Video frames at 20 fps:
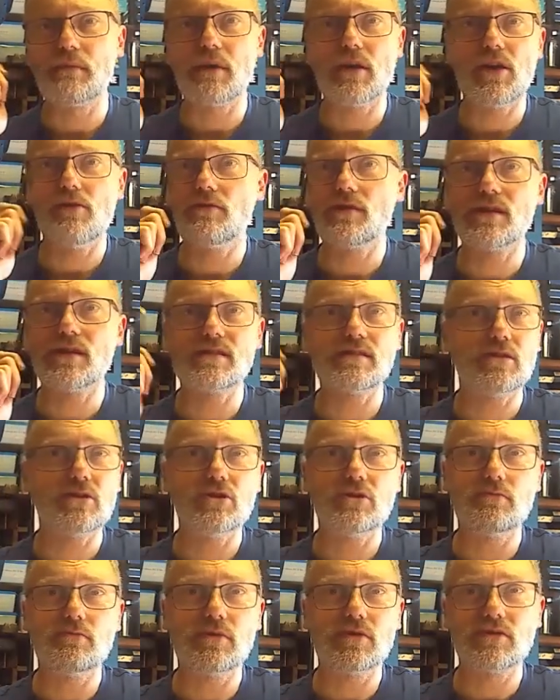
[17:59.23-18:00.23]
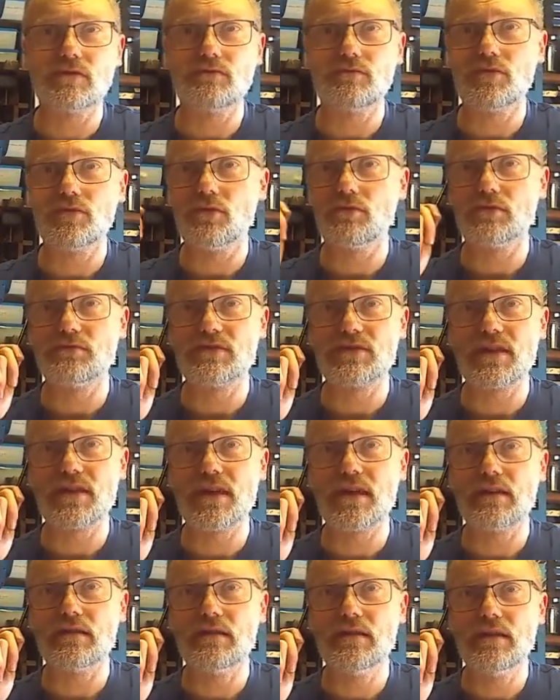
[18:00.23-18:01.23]
My hearing is an issue because of problems
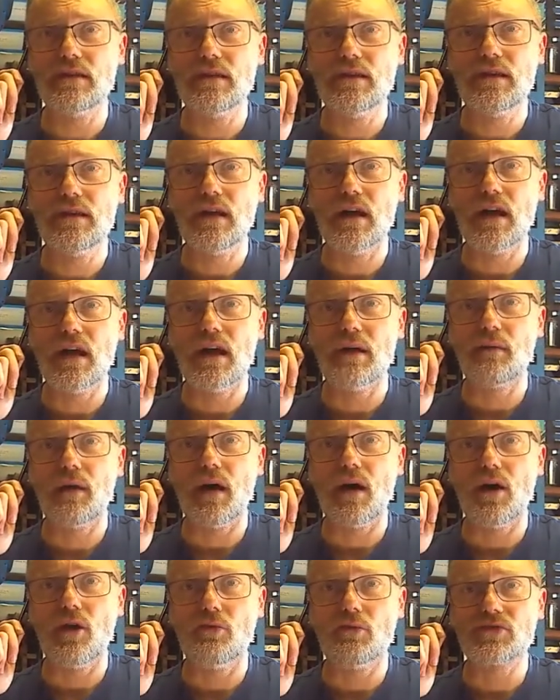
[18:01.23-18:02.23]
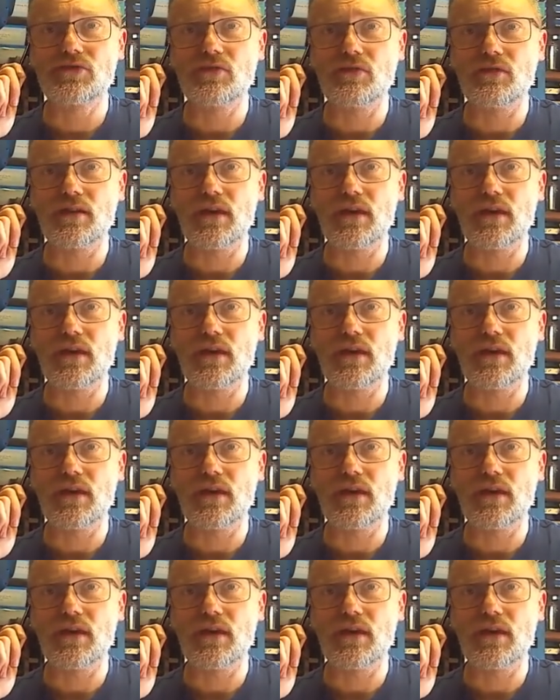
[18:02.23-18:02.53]
there. I almost got